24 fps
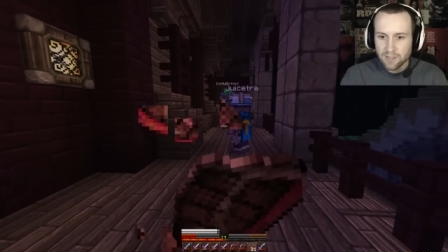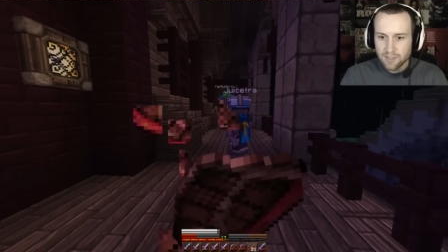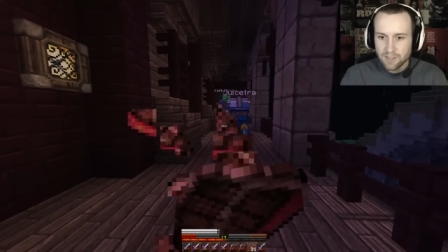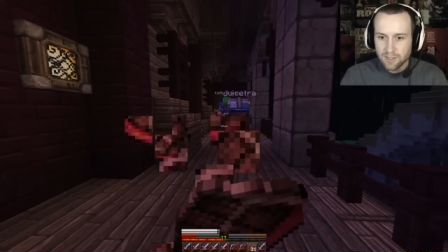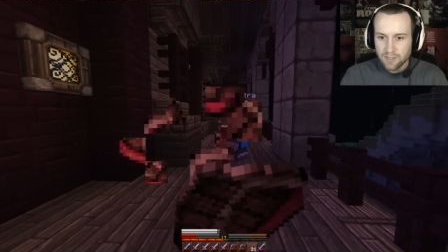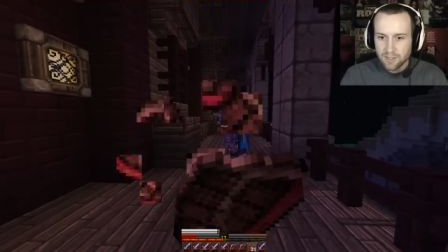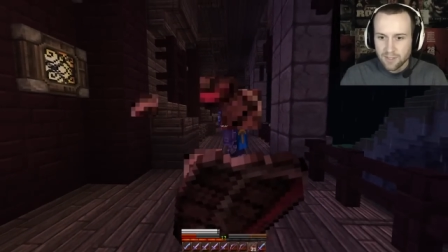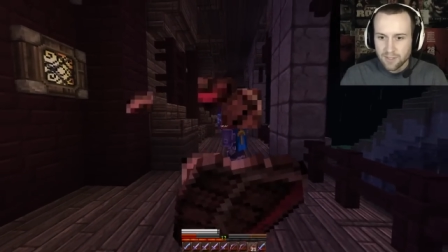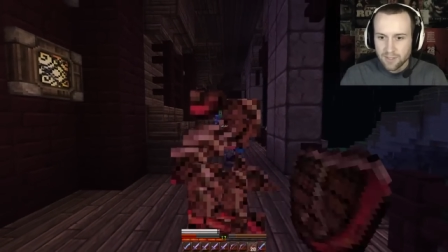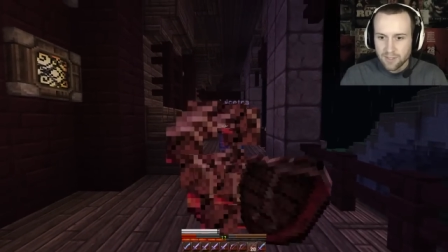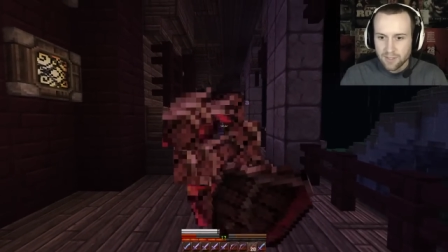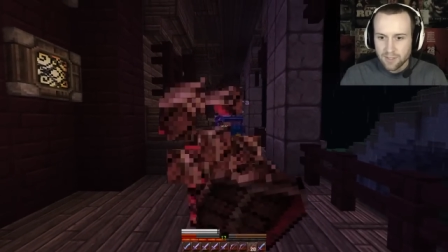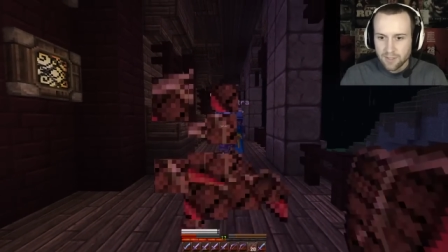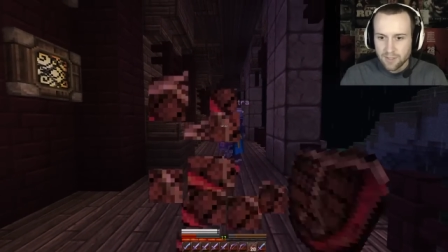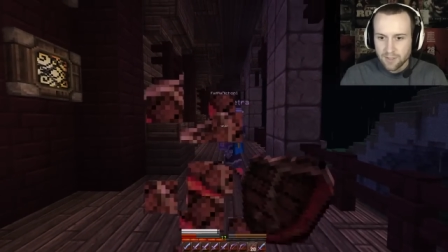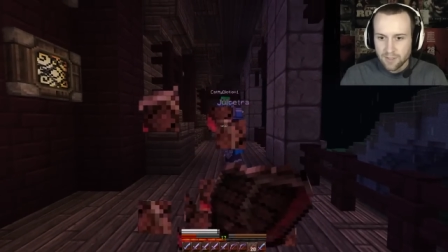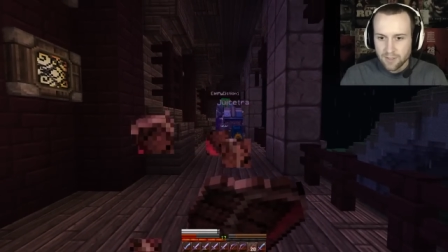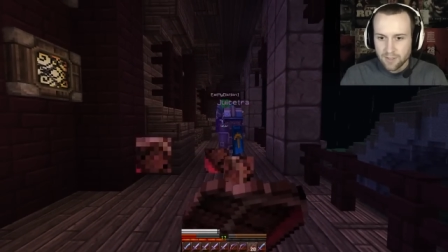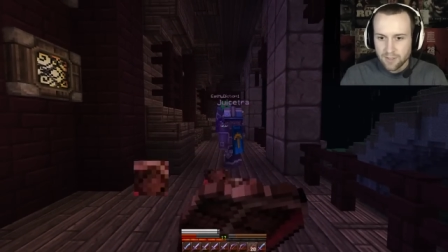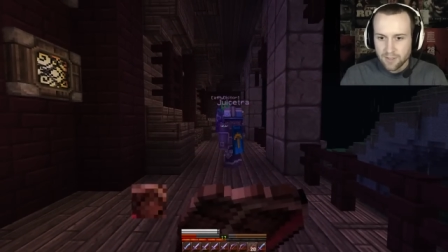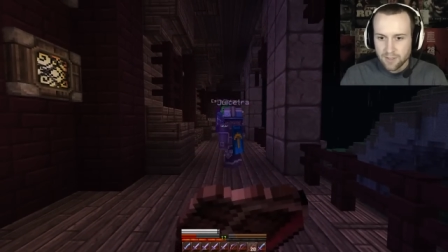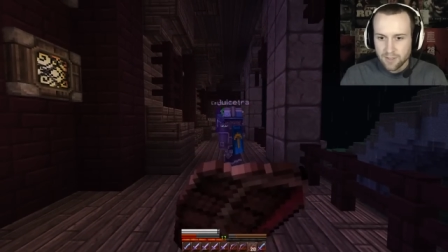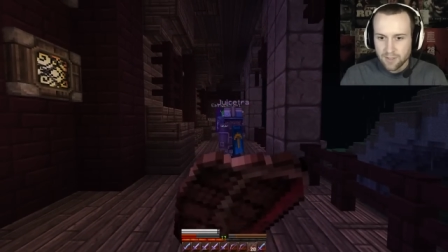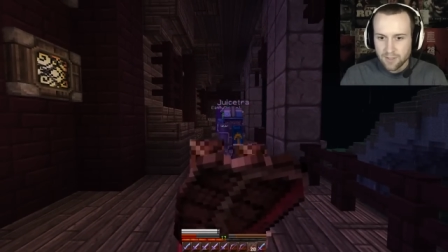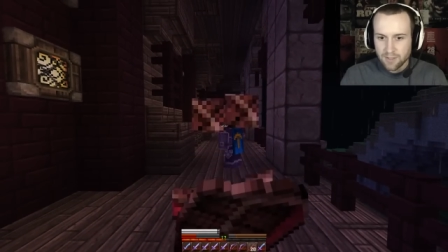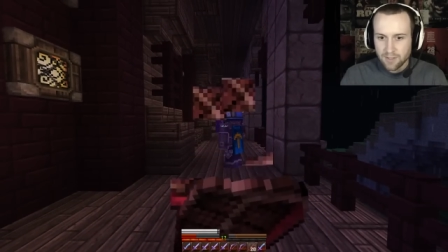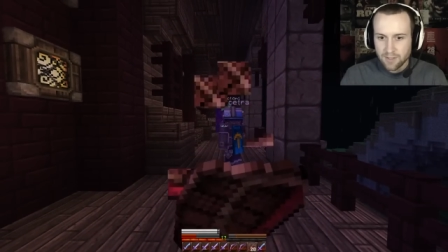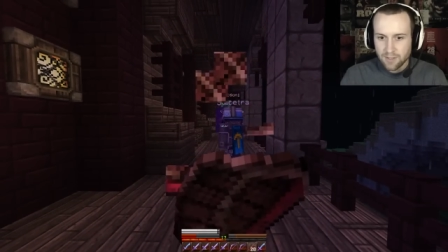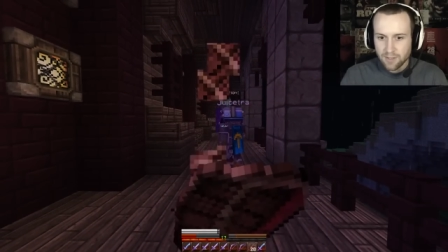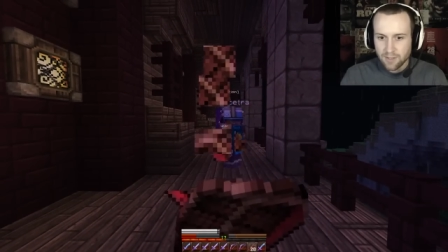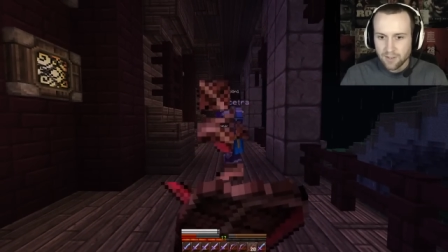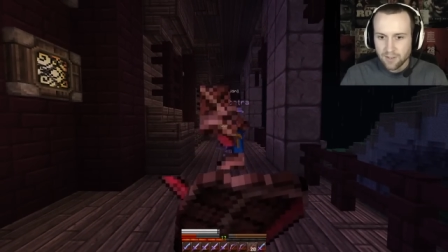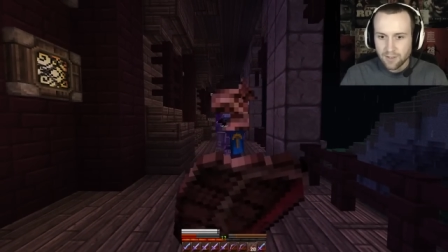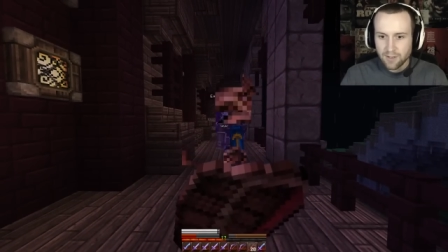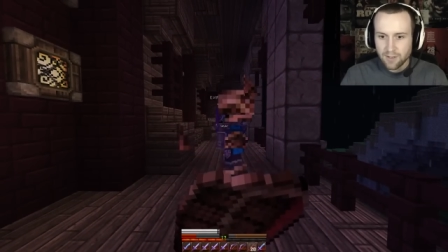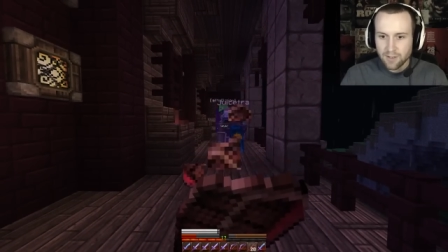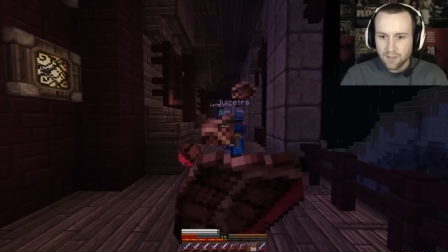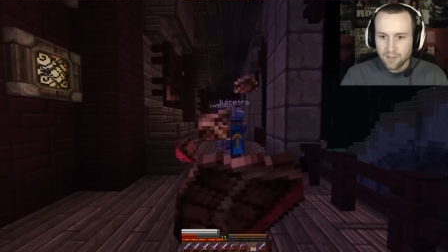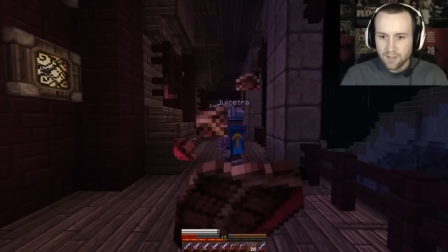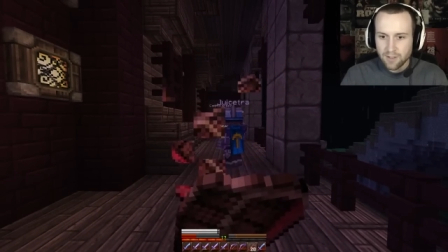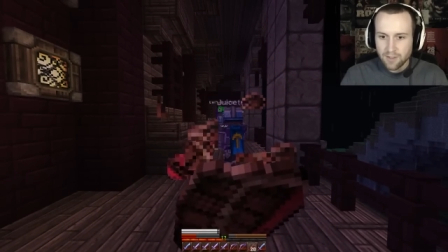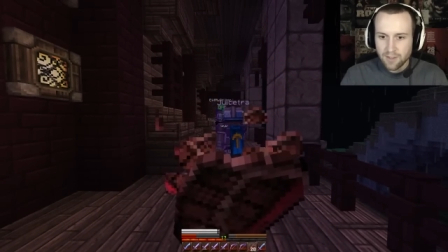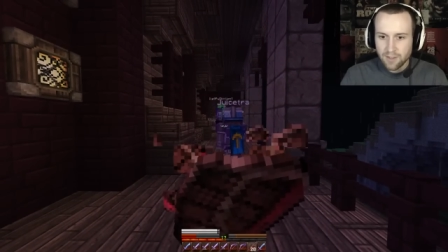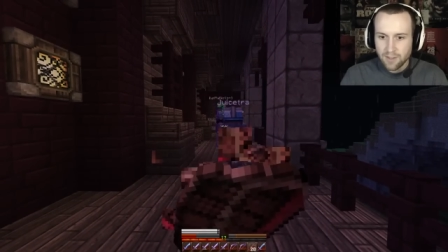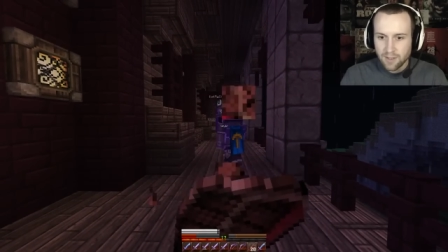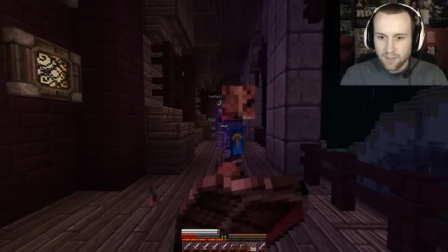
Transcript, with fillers: Okay, okay. He's hungry, man. He's